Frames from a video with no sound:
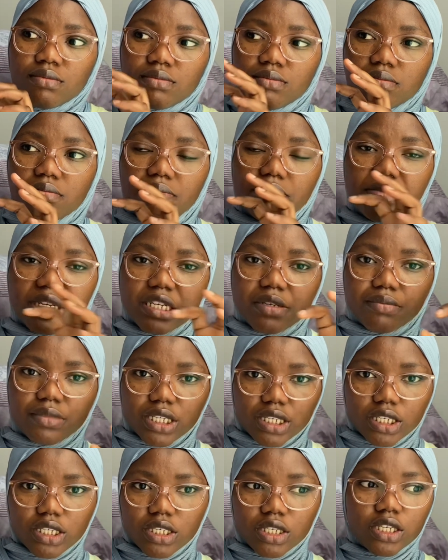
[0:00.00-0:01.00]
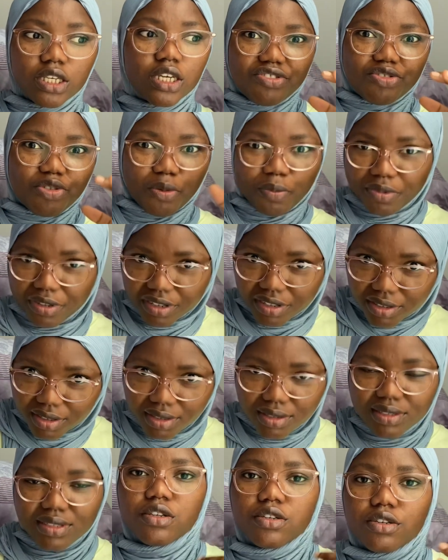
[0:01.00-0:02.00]
mini
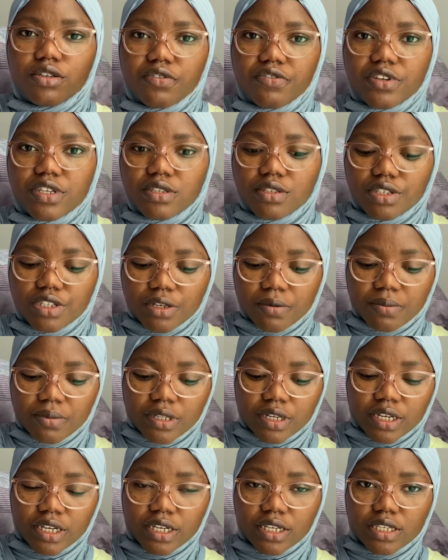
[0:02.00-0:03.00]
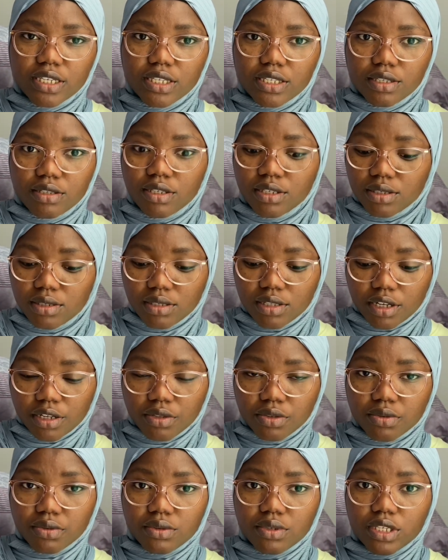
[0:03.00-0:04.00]
topics. So the first chapter is
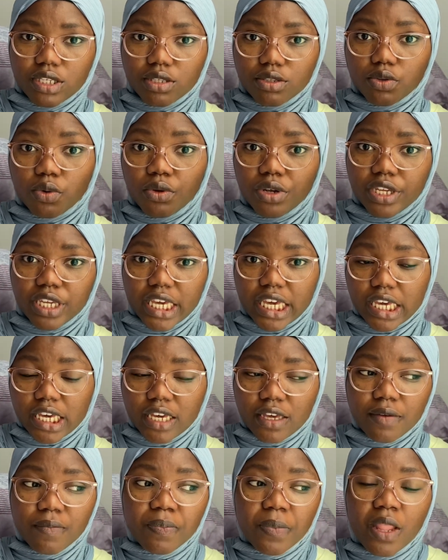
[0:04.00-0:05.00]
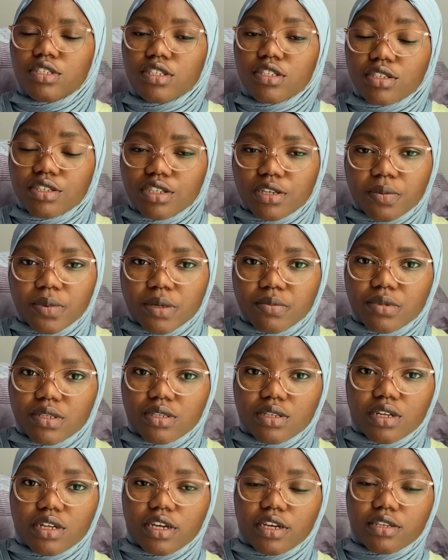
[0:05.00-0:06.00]
titled It's Only Hair. This chapter
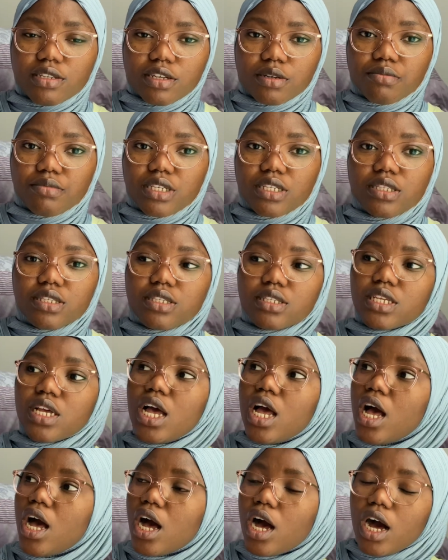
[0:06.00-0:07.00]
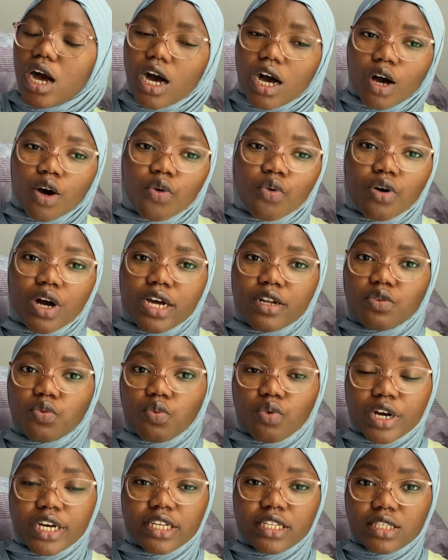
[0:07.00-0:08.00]
basically examines how and
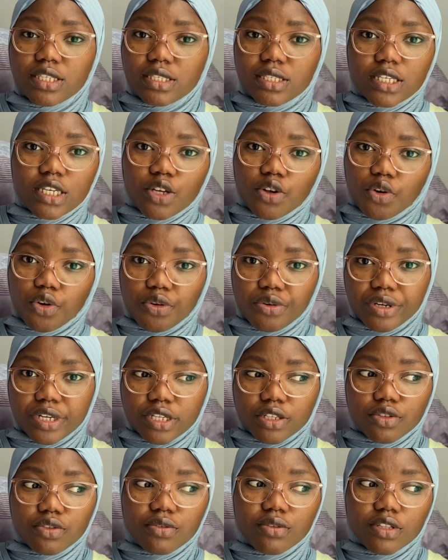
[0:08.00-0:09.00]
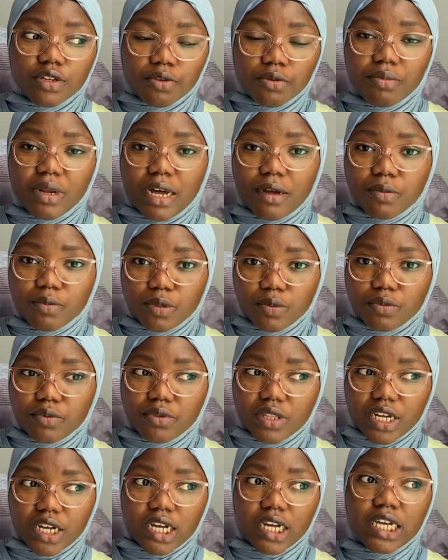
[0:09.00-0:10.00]
why it is incorrect to tell black people
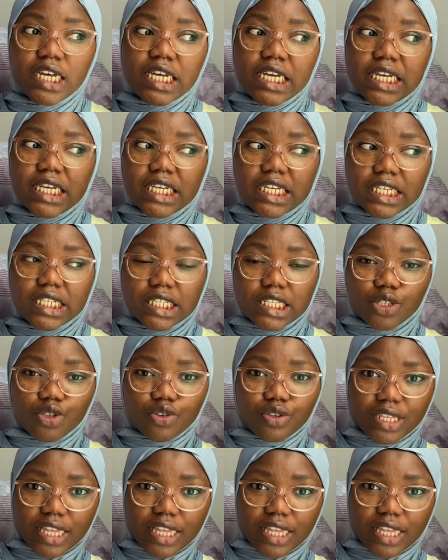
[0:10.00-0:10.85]
that it is just